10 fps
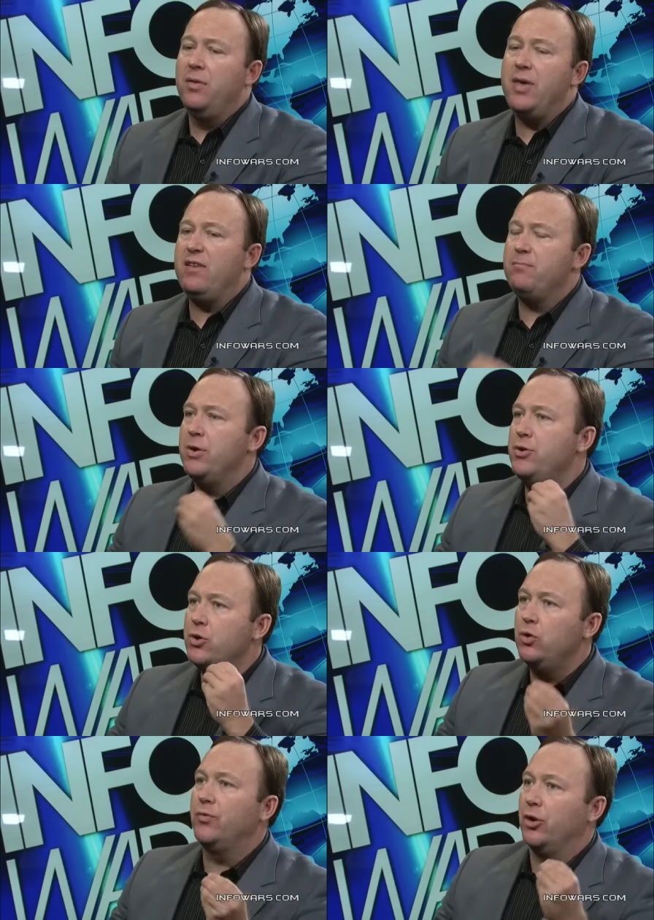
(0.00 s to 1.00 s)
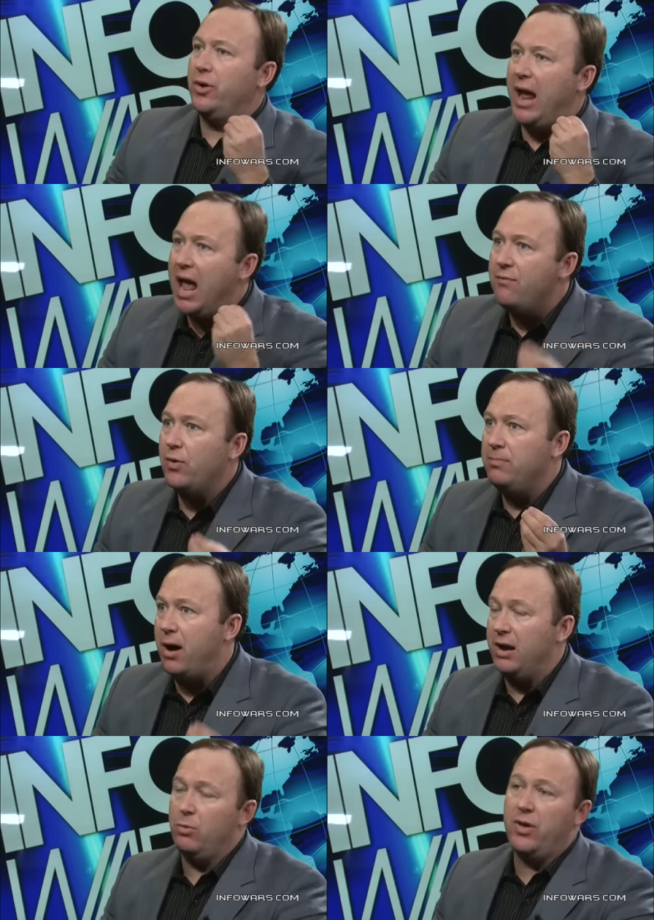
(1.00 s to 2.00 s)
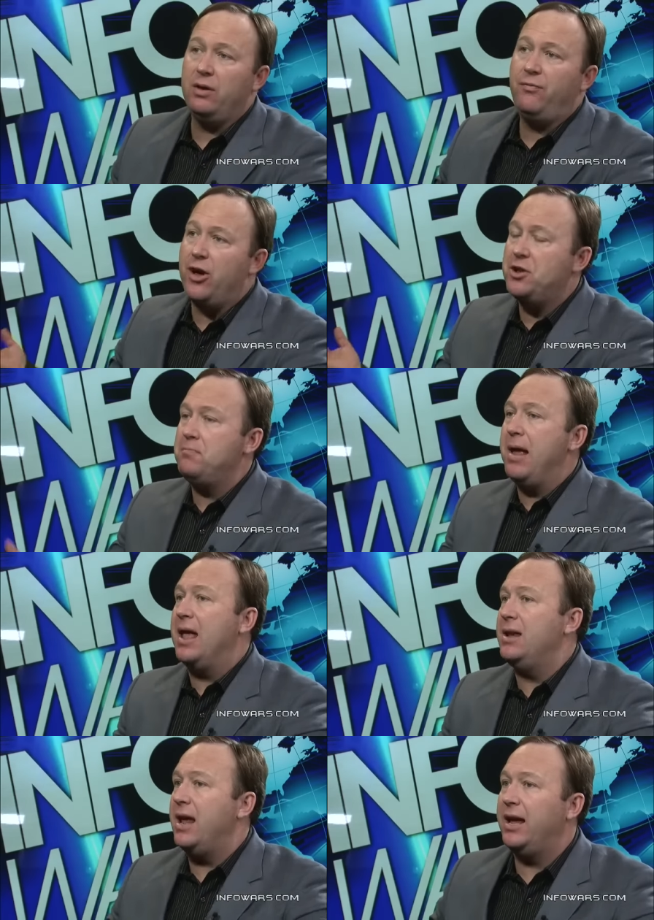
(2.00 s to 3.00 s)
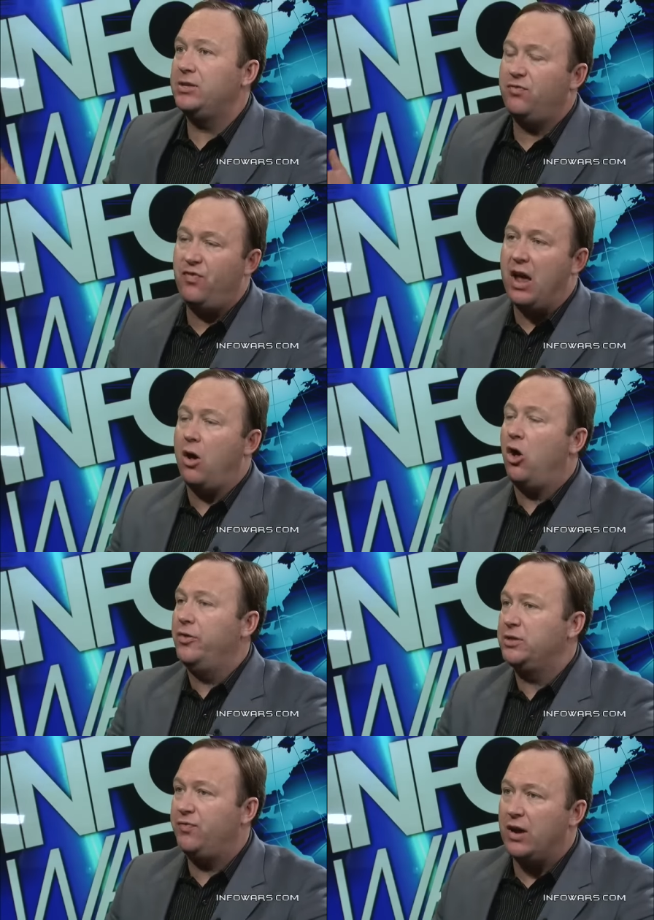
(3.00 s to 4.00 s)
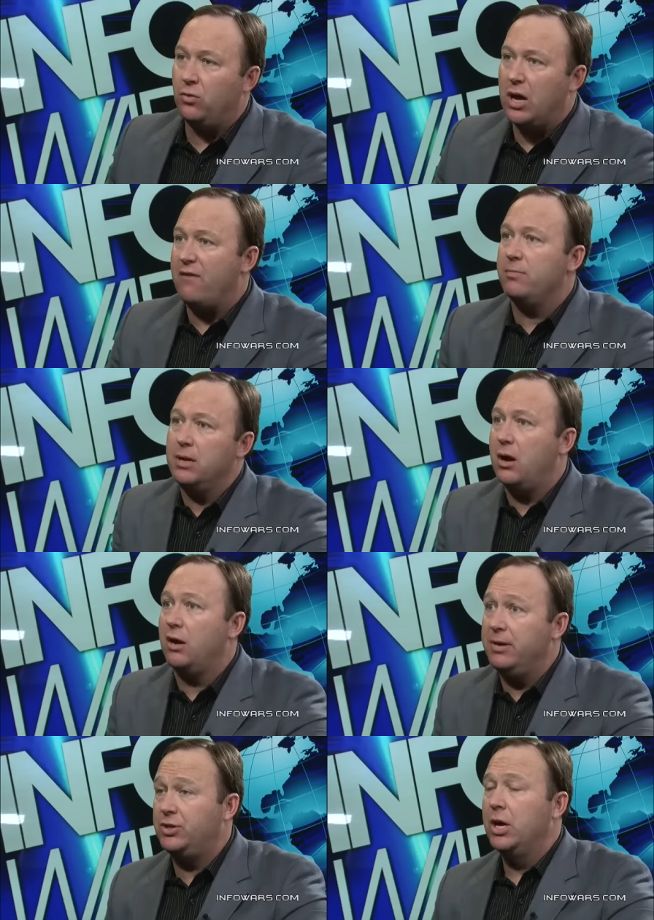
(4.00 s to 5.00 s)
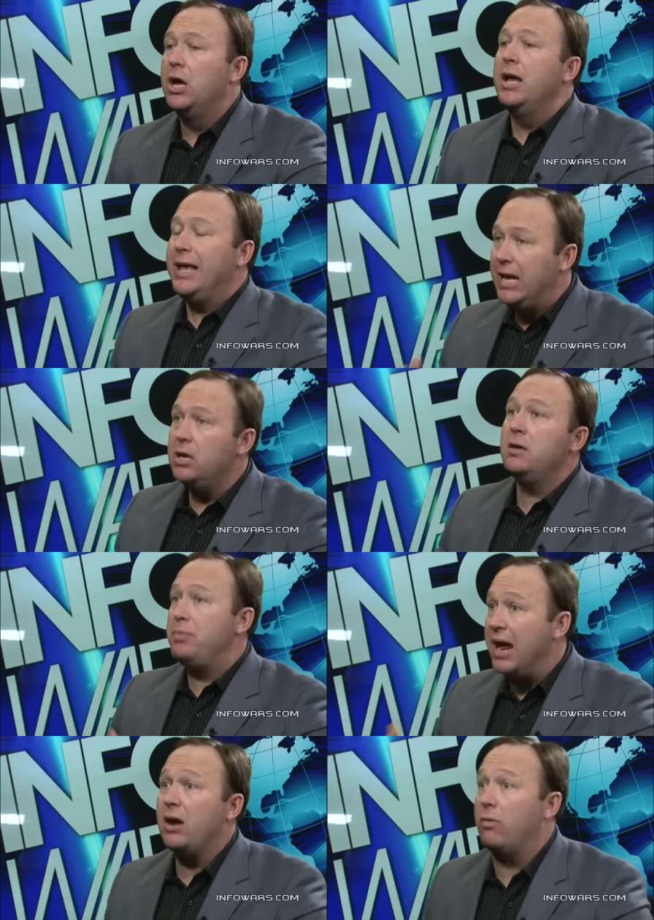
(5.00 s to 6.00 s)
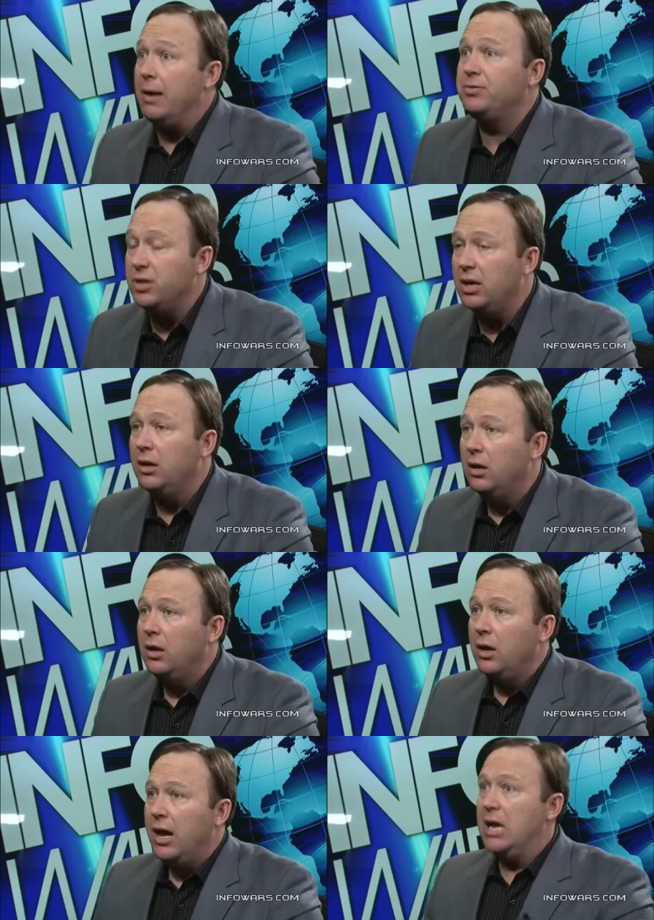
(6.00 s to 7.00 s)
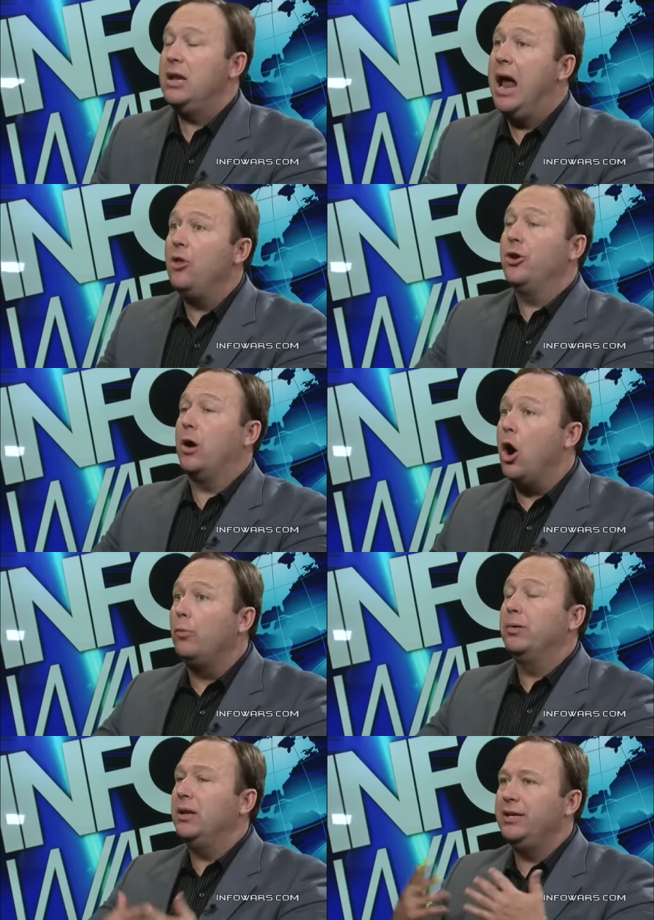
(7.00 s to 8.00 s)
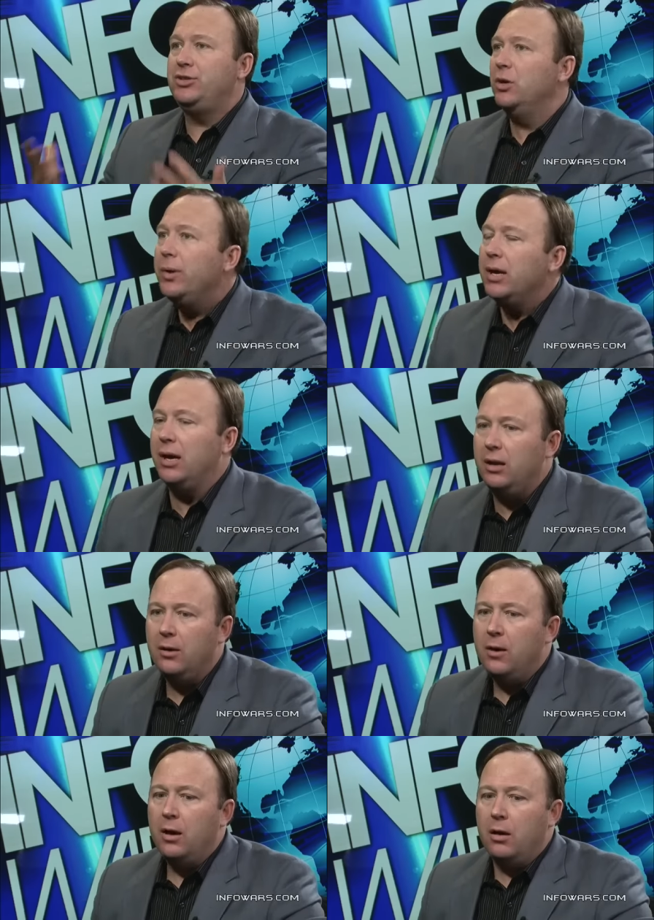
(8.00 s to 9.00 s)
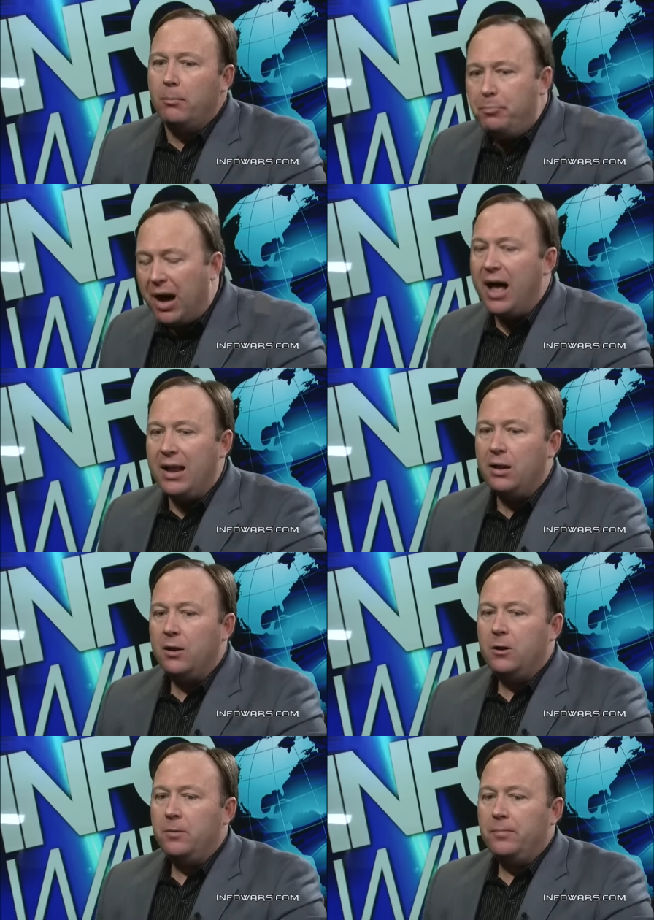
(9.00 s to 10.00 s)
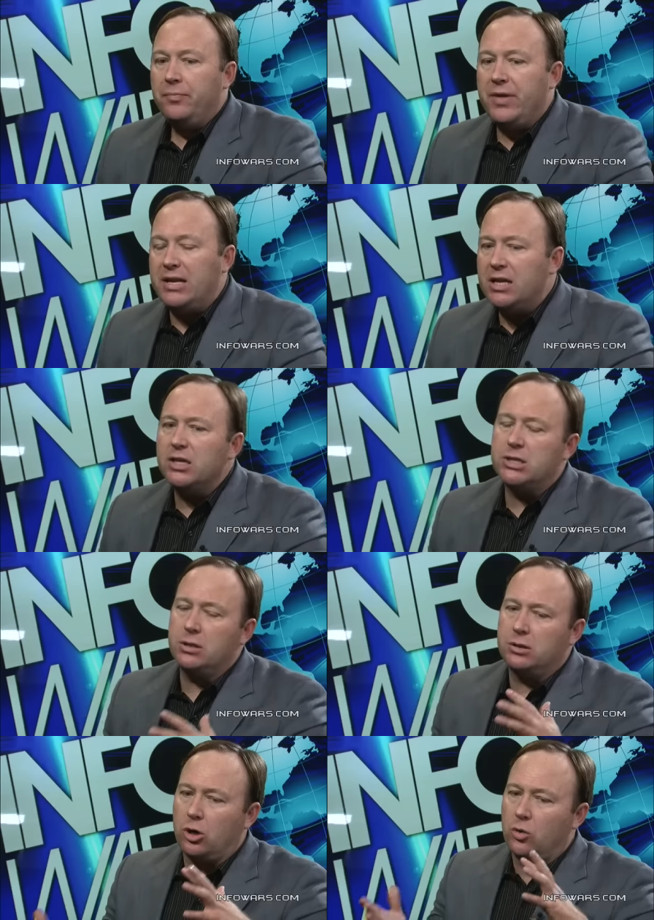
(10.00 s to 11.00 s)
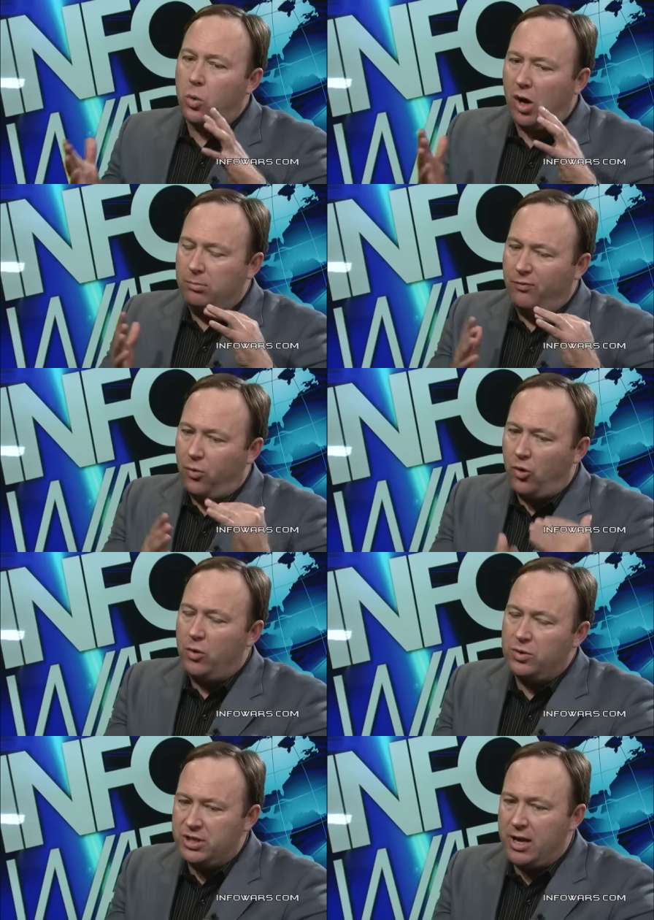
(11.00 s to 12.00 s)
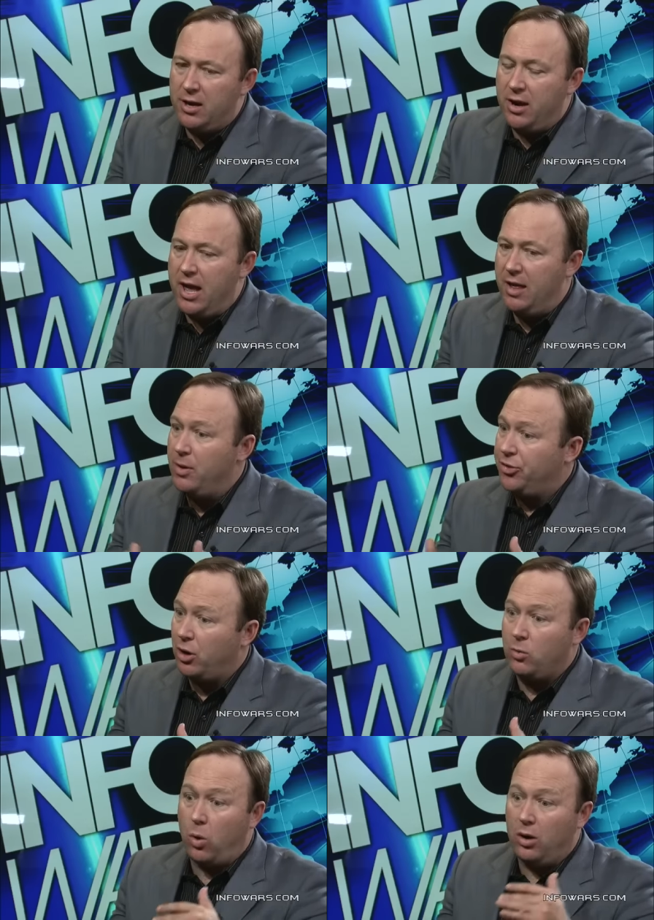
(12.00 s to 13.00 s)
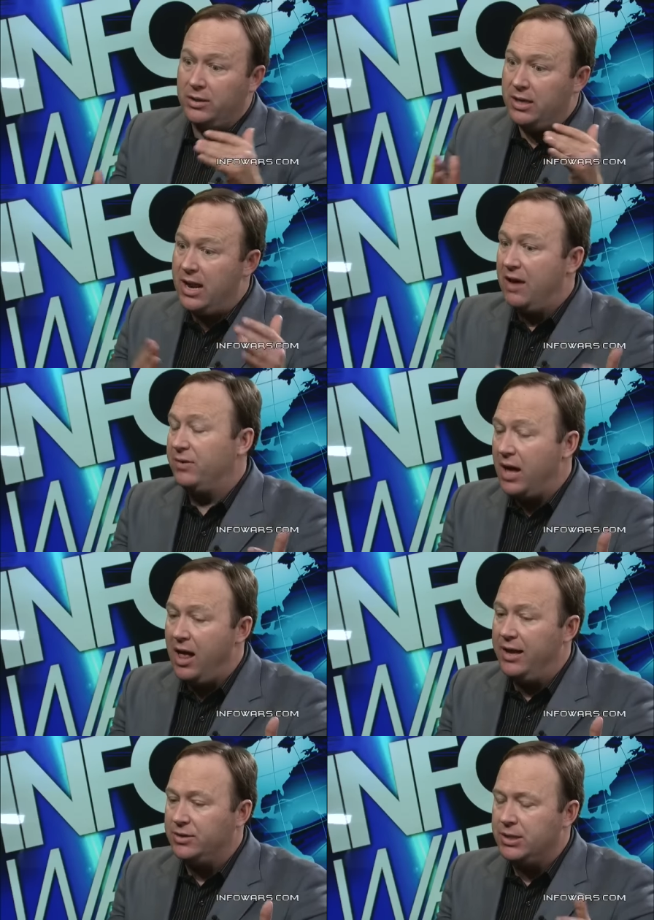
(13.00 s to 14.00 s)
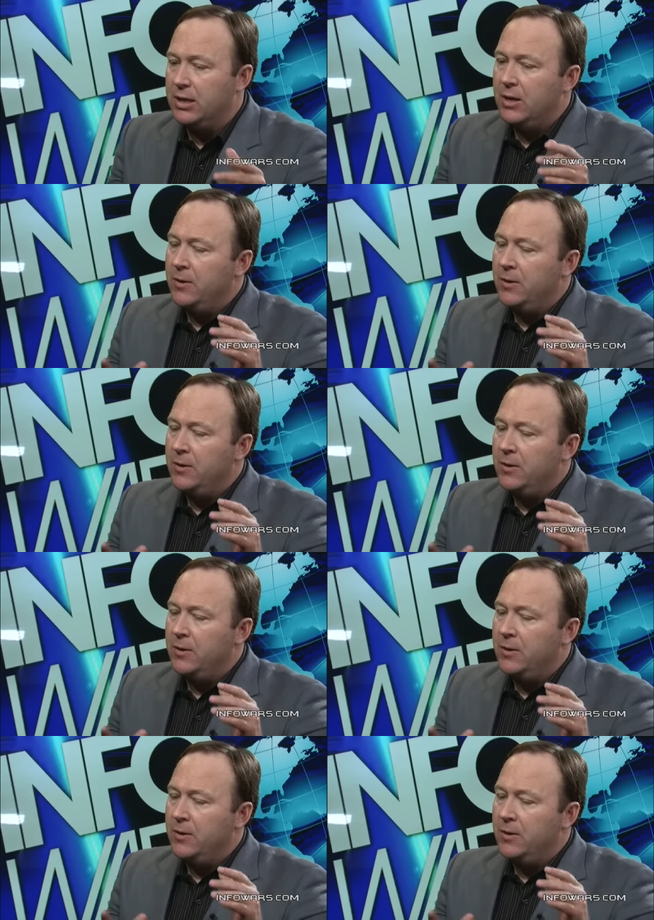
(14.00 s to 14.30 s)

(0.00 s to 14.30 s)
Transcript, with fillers: They've maneuvered everybody with unfunded mandates, all this federal government garbage, into bankruptcy, and now they're openly doing it, but they did this in the third world before there was an internet, and the third world didn't have guns.